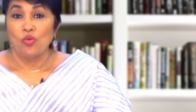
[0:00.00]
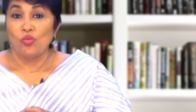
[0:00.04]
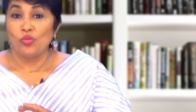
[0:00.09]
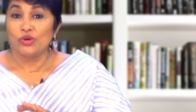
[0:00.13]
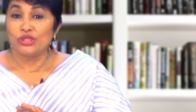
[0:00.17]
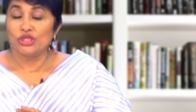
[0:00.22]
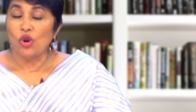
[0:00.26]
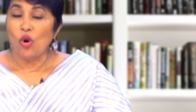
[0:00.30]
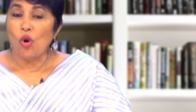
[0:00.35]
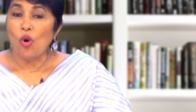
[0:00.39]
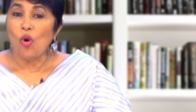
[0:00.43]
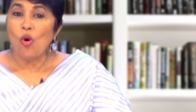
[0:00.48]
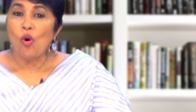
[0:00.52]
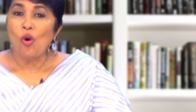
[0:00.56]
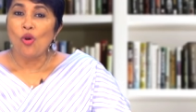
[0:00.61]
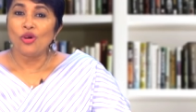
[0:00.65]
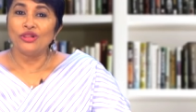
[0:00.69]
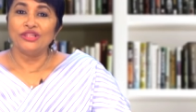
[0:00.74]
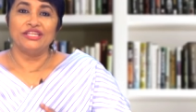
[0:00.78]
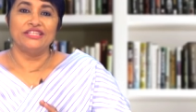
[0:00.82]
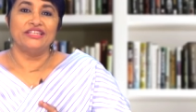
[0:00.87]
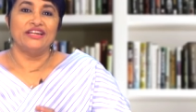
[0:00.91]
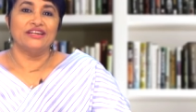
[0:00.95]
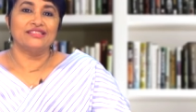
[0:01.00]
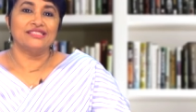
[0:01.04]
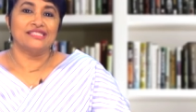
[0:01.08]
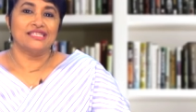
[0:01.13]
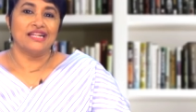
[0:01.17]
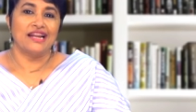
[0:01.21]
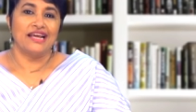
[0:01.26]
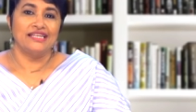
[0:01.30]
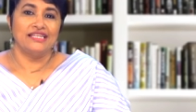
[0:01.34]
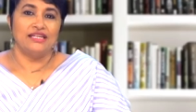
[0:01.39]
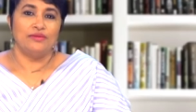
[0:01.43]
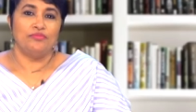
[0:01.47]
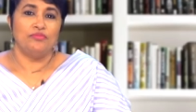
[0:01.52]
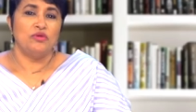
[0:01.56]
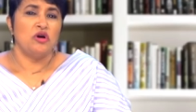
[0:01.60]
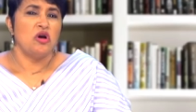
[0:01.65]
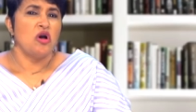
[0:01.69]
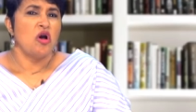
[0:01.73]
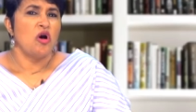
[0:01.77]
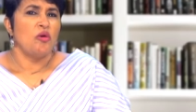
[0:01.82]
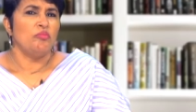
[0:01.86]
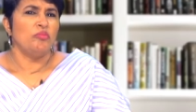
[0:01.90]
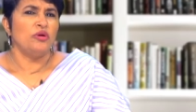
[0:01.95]
with all the ducks lined up.
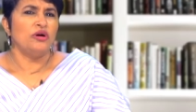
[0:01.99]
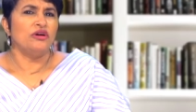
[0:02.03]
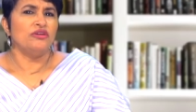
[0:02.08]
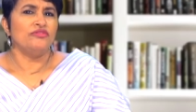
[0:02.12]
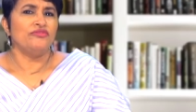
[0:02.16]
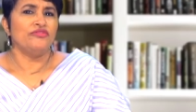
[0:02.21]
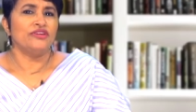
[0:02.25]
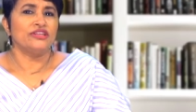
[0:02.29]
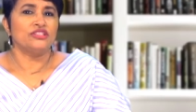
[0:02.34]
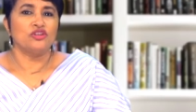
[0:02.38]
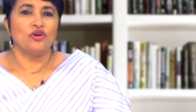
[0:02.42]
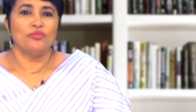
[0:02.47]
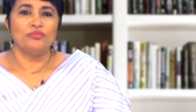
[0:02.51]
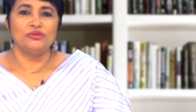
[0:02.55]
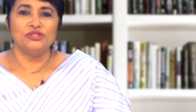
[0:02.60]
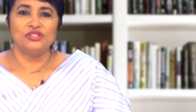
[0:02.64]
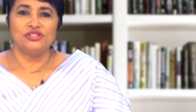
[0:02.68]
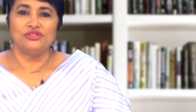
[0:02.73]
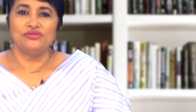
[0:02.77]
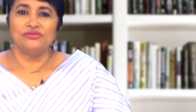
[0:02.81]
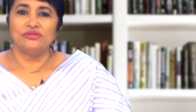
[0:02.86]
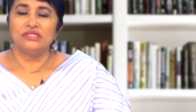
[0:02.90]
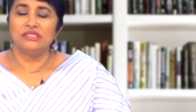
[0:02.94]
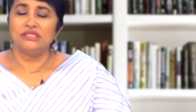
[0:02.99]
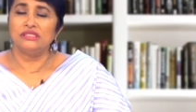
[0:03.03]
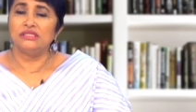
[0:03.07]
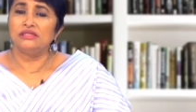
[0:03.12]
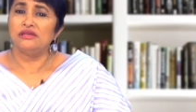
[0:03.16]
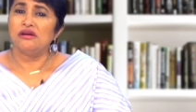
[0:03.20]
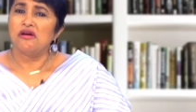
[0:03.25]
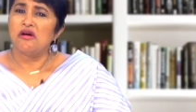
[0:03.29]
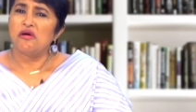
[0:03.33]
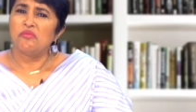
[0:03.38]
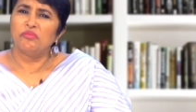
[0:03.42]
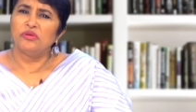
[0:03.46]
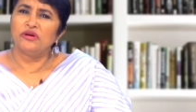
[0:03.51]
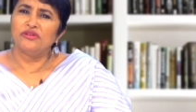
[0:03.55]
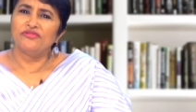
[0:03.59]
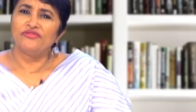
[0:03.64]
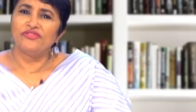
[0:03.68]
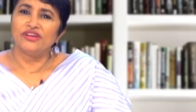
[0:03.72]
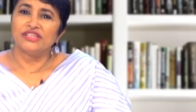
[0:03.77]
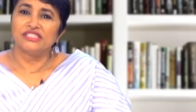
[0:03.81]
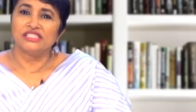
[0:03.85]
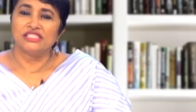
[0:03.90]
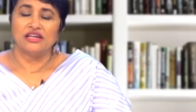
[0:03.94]
Perfect opportunity,
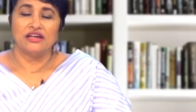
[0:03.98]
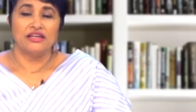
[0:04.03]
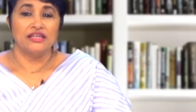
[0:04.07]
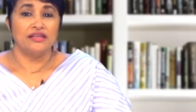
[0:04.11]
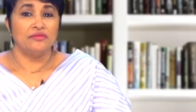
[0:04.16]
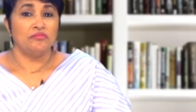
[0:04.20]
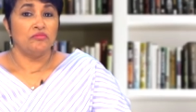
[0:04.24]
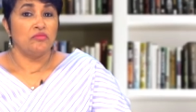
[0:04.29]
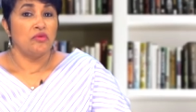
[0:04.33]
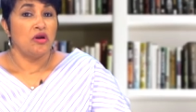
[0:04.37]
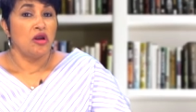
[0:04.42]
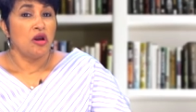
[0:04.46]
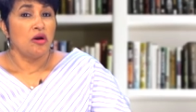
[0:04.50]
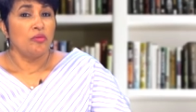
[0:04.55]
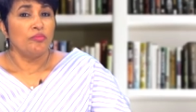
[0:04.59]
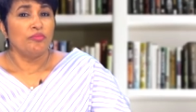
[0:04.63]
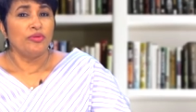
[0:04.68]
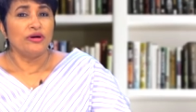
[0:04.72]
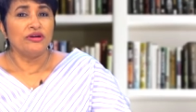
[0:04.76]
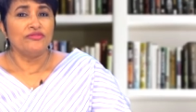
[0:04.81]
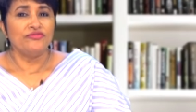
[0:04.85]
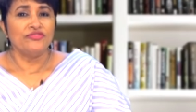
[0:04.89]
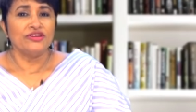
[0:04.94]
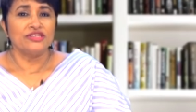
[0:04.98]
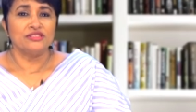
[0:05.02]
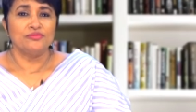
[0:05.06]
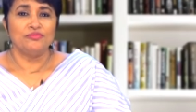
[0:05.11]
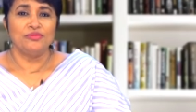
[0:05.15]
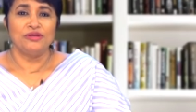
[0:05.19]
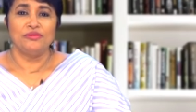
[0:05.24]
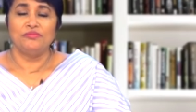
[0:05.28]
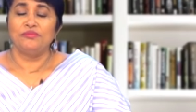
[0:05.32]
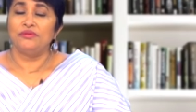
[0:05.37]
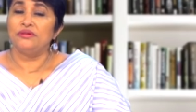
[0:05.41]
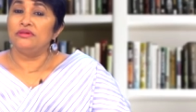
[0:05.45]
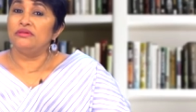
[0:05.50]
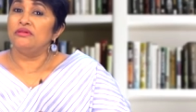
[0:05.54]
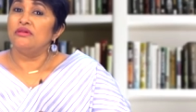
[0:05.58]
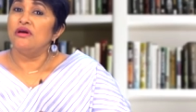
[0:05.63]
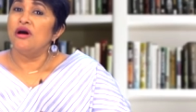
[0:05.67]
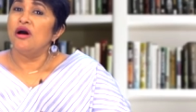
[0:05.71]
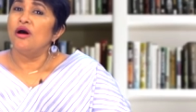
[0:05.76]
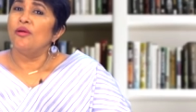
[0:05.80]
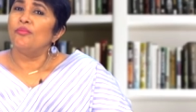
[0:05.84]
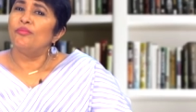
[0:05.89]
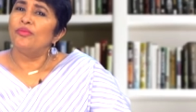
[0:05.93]
perfect time, perfect people,
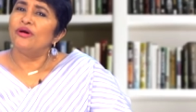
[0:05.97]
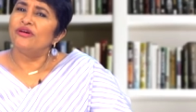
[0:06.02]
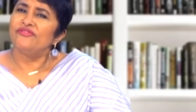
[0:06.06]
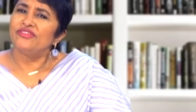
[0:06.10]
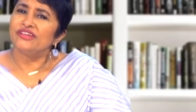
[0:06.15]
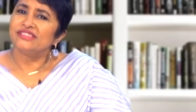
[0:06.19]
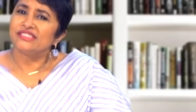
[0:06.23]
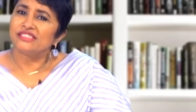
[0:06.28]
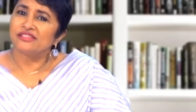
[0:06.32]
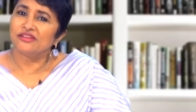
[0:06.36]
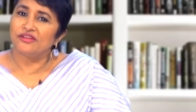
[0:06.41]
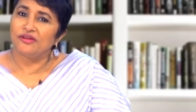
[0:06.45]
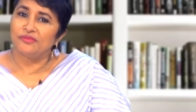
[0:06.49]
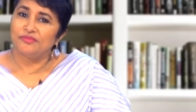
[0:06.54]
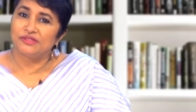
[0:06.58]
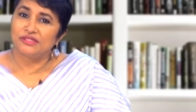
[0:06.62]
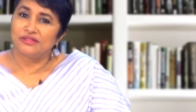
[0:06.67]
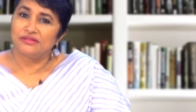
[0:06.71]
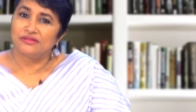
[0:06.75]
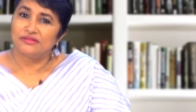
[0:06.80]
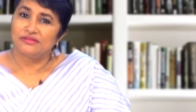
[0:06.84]
perfect script.